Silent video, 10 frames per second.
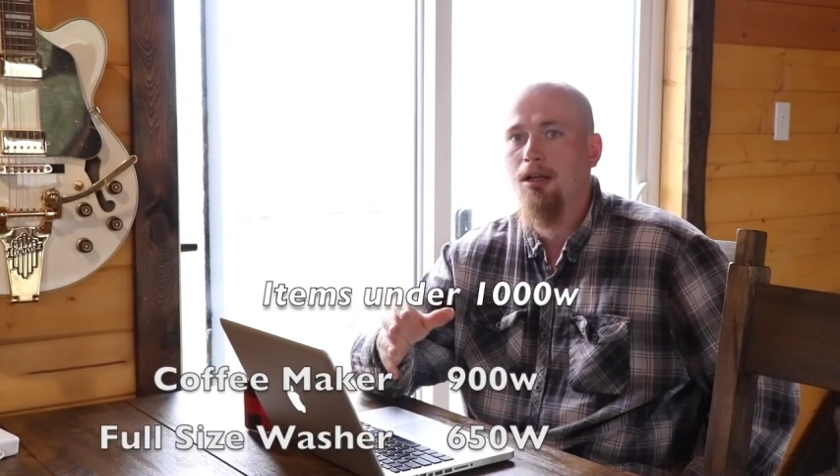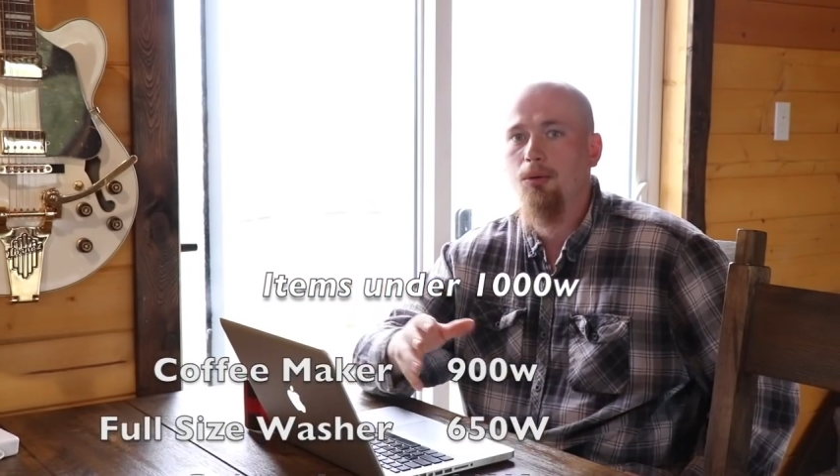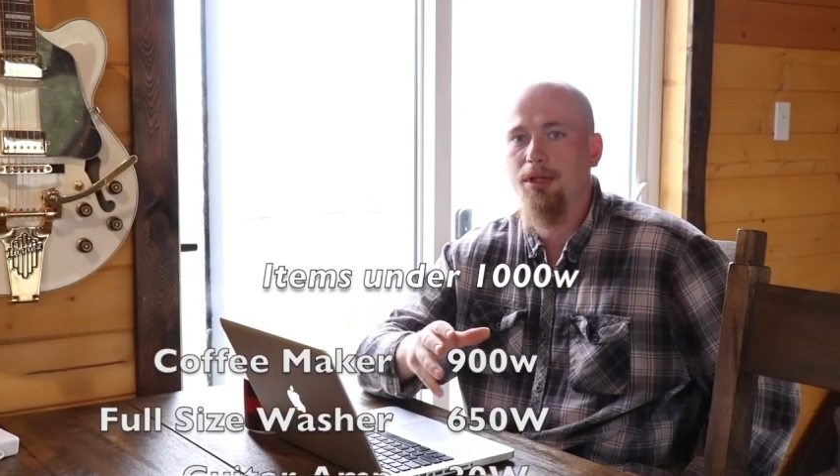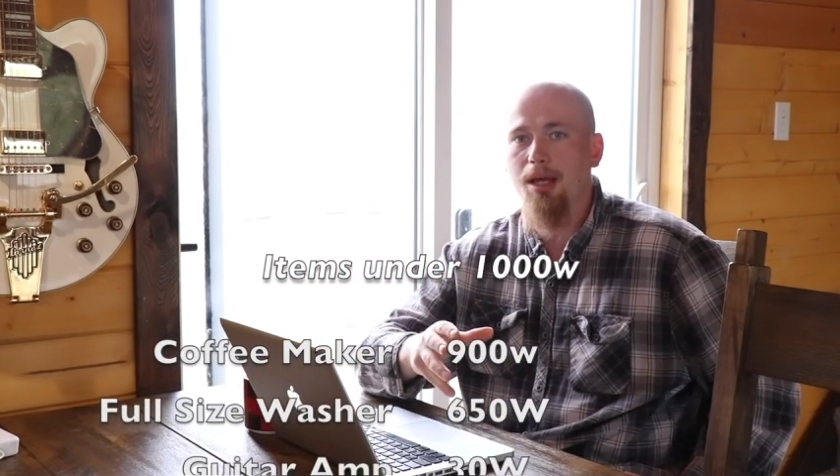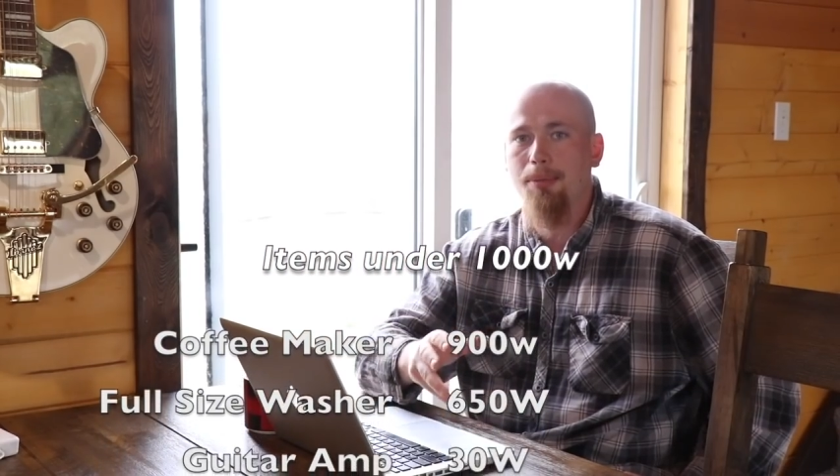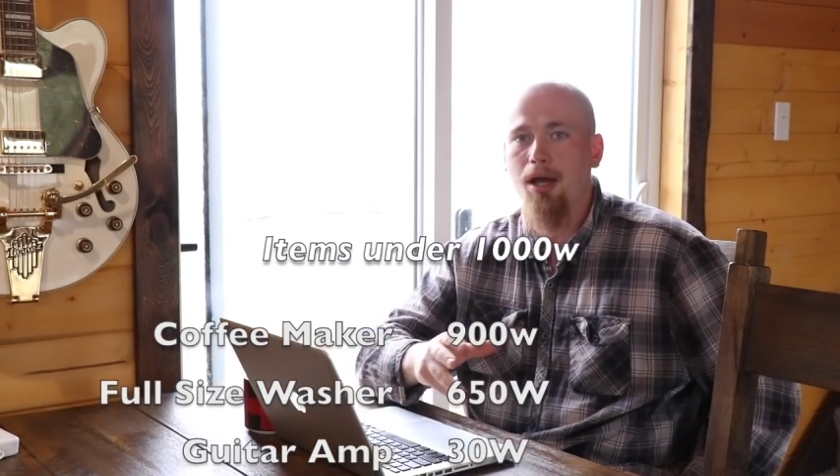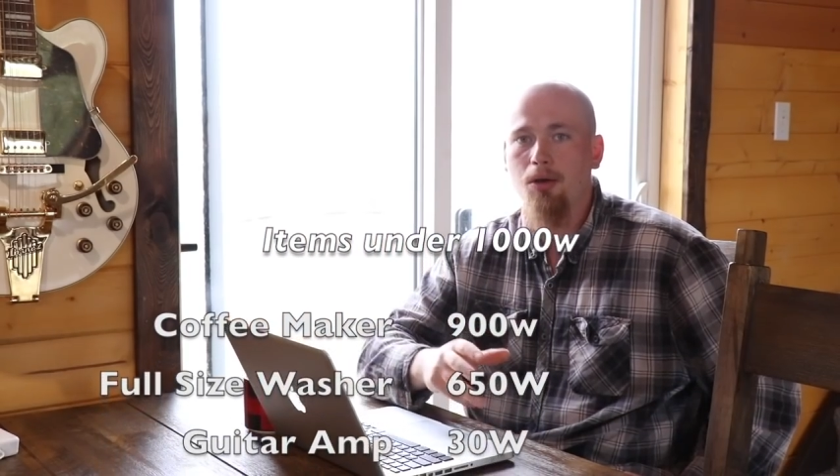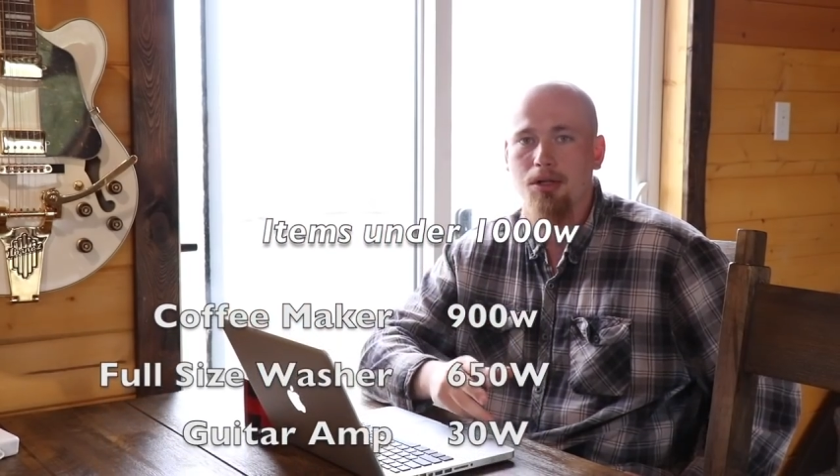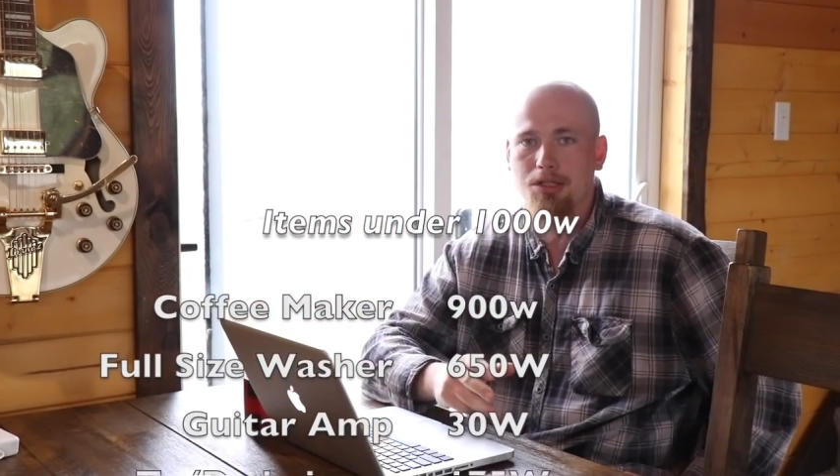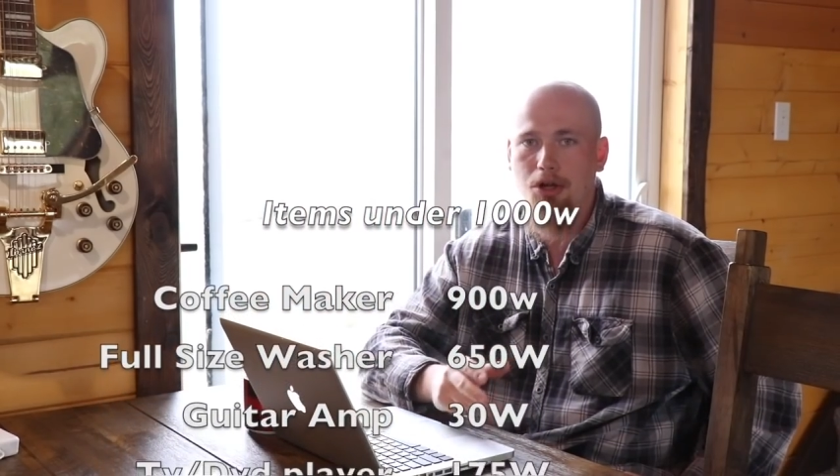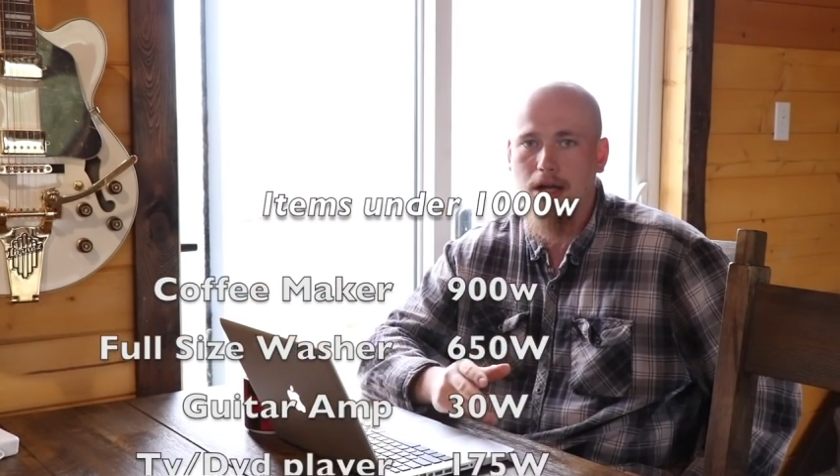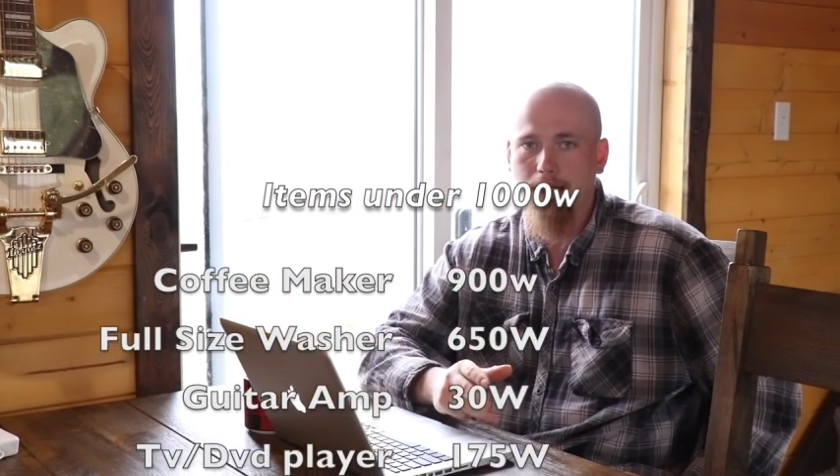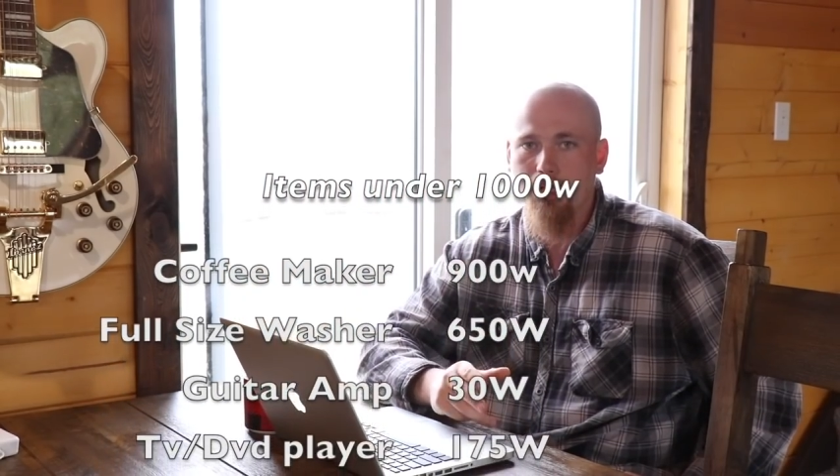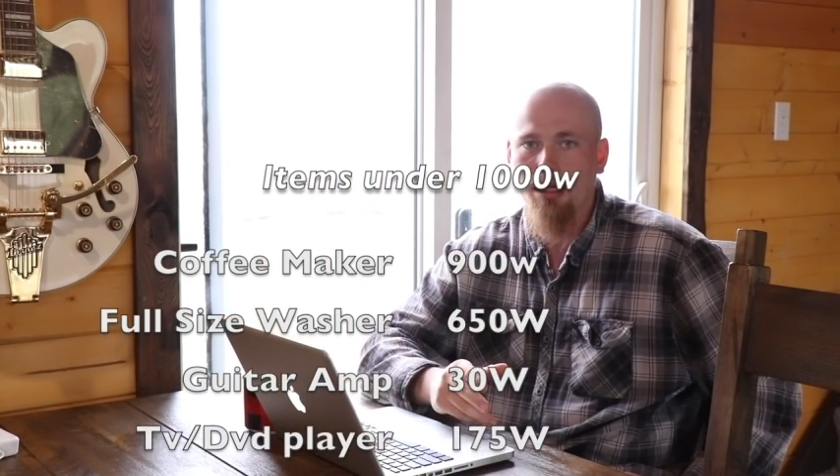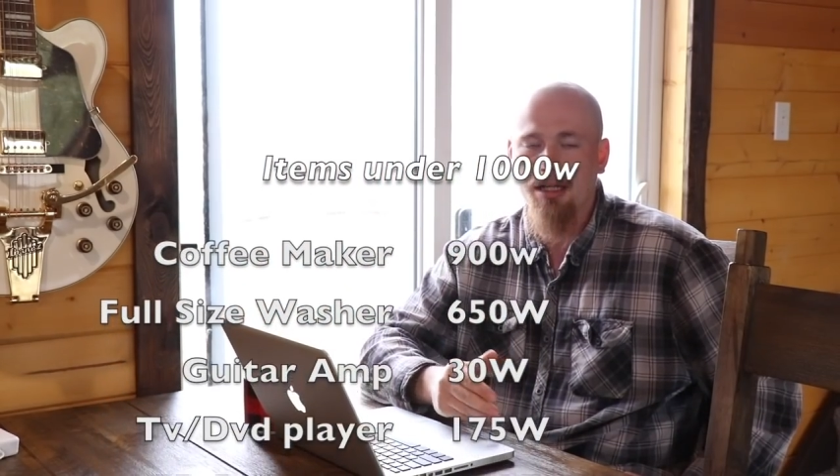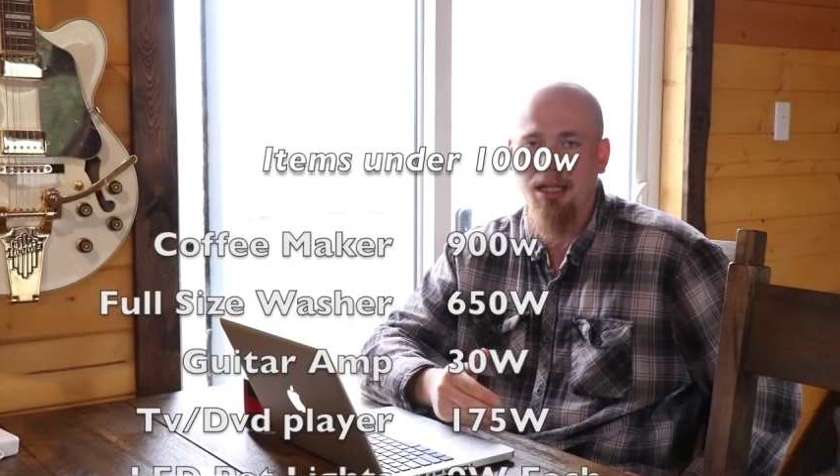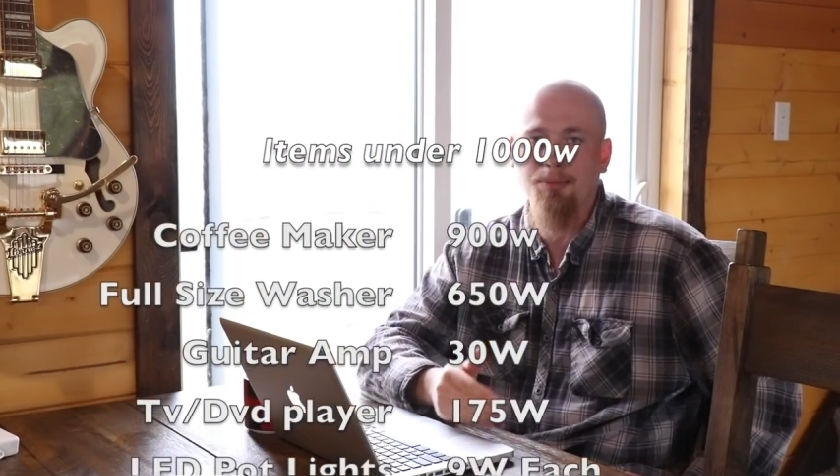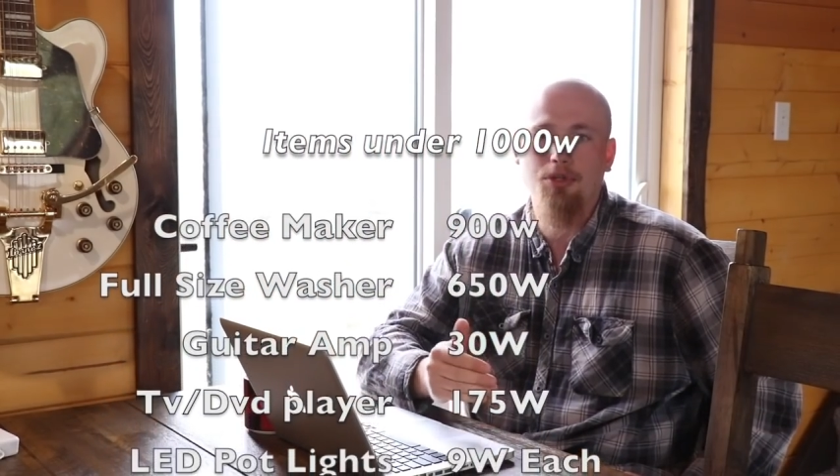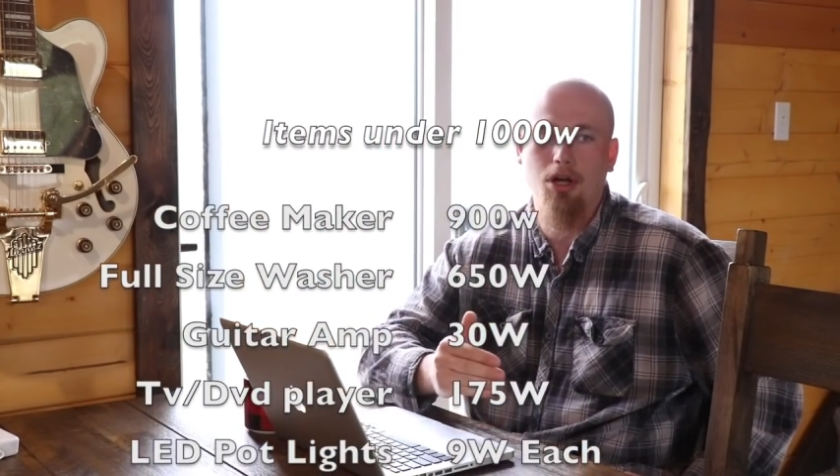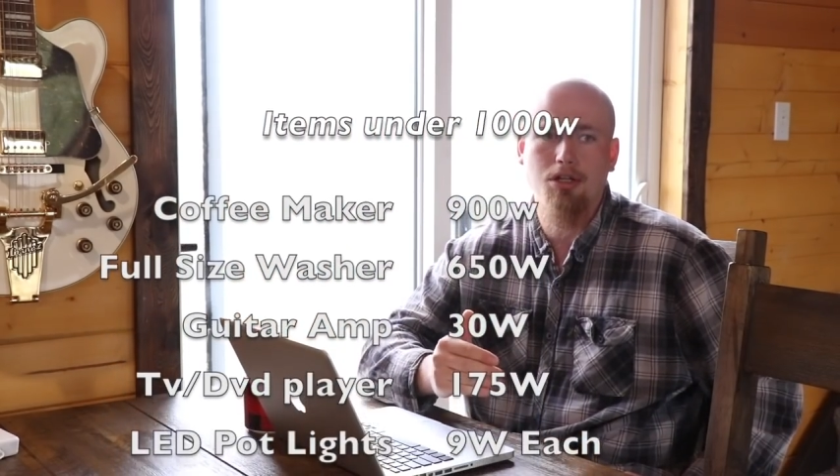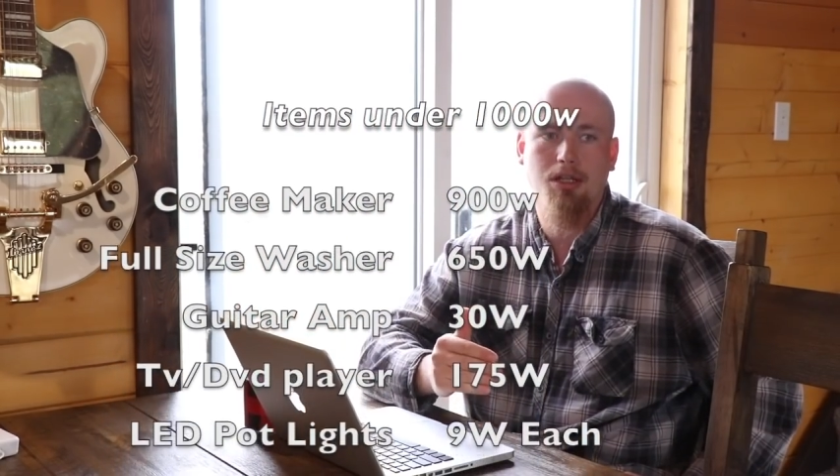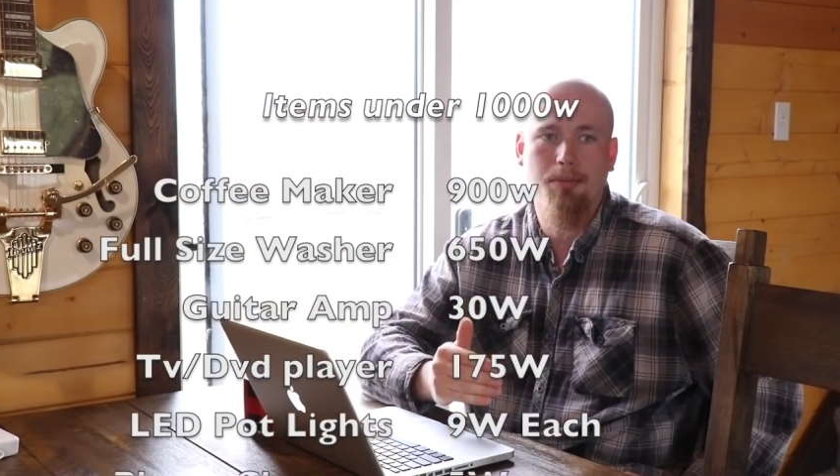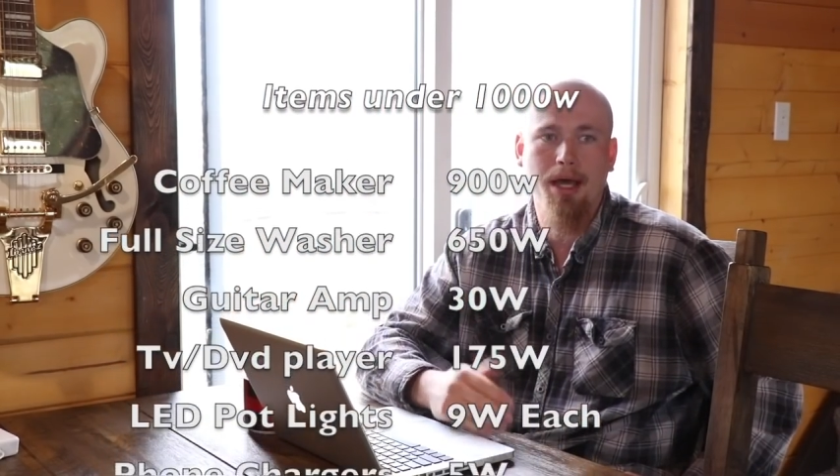when that power is not needed to keep charging the